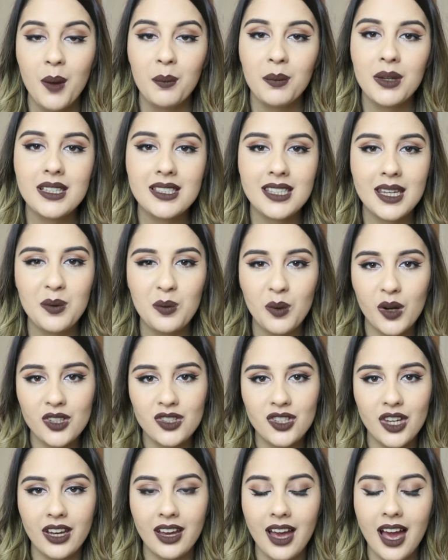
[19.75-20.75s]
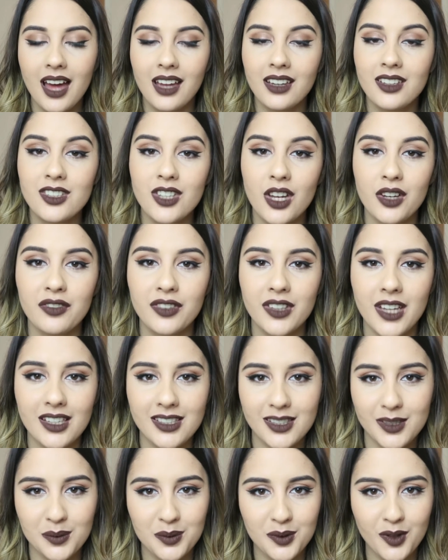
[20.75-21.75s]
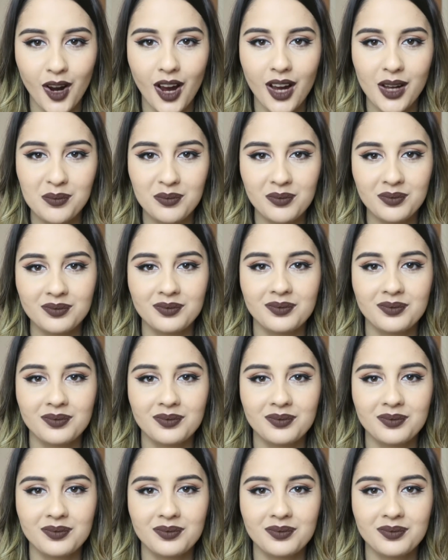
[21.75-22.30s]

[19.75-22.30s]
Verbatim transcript: please keep watching and don't forget to subscribe.